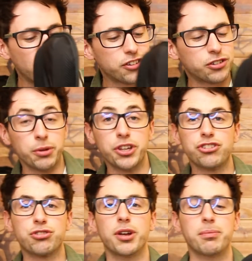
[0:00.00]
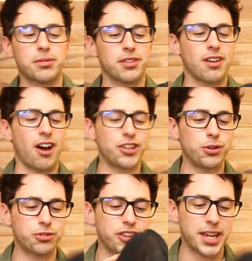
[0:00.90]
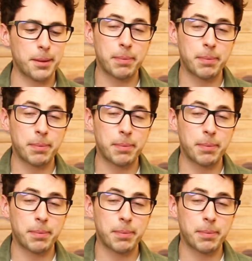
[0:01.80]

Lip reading: So on this trip, I used the